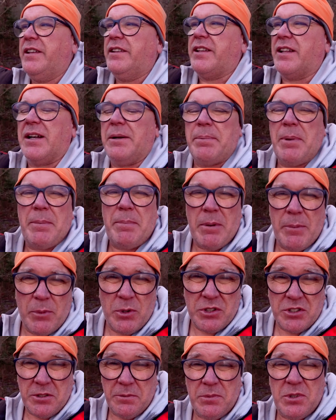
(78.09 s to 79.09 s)
then it'll be a bit
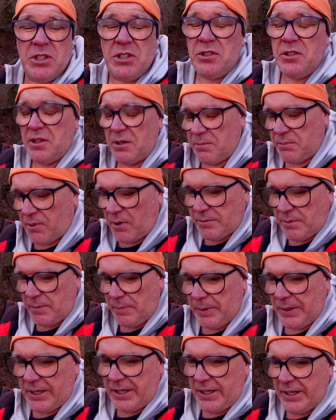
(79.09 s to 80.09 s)
more subdued and
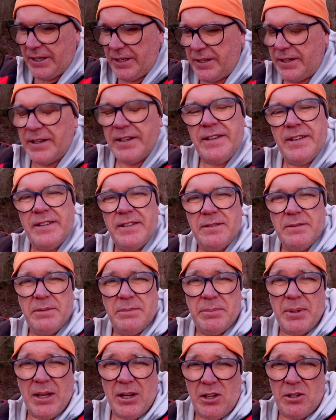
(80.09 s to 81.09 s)
probably uh,
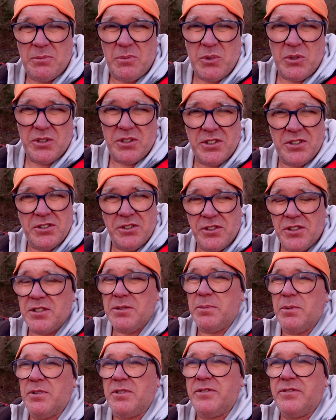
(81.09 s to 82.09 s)
be a lot more
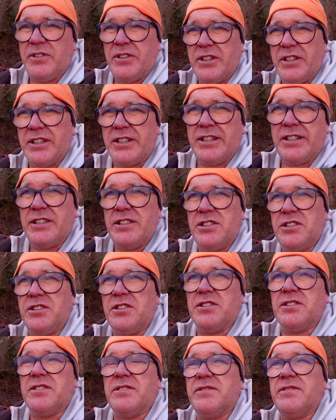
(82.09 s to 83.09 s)
suitable for a
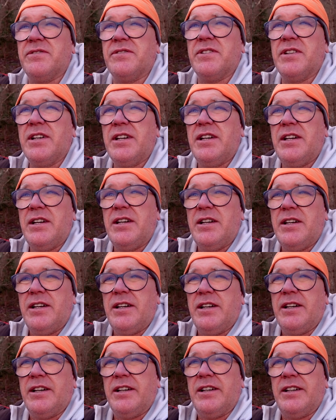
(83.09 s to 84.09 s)
conducive
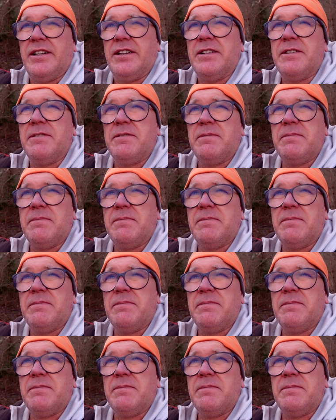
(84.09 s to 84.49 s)
uh,